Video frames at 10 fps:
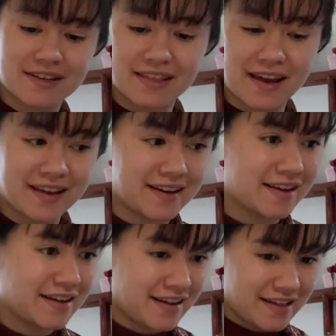like
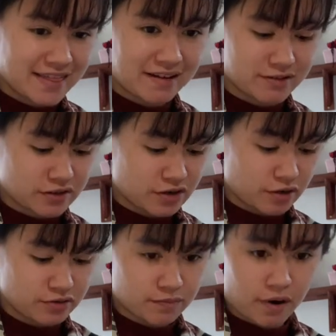there's
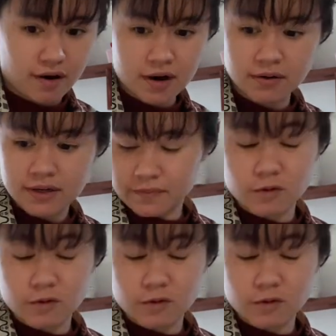no tomorrow.